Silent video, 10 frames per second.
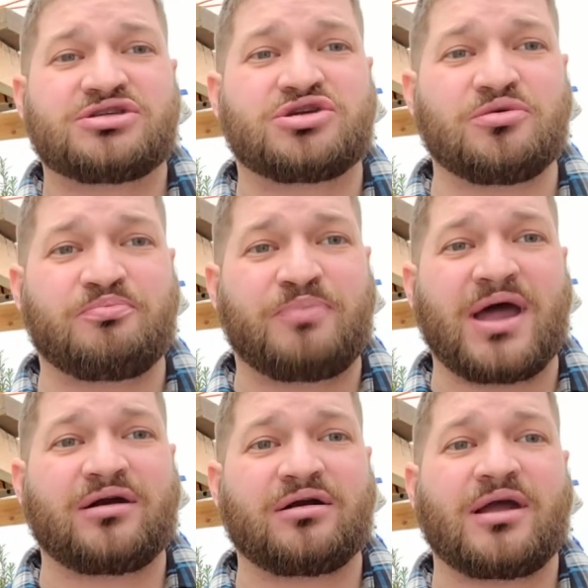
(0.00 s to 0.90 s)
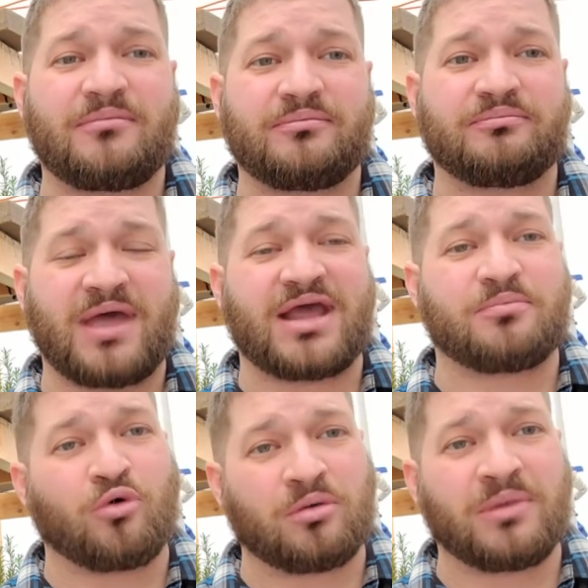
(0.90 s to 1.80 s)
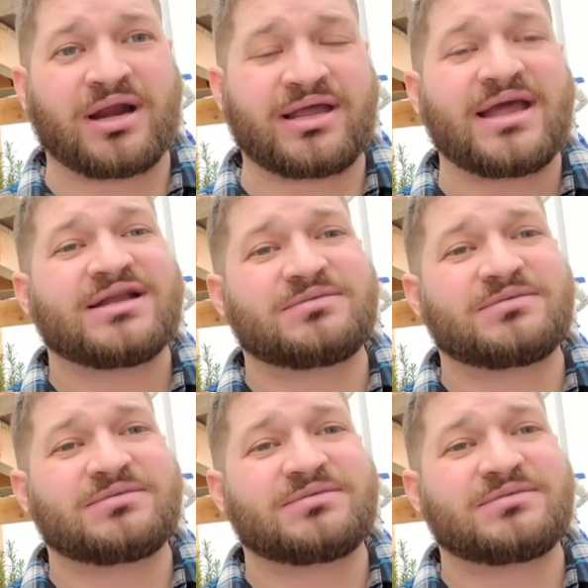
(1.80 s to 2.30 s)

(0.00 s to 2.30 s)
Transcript: to better make more money,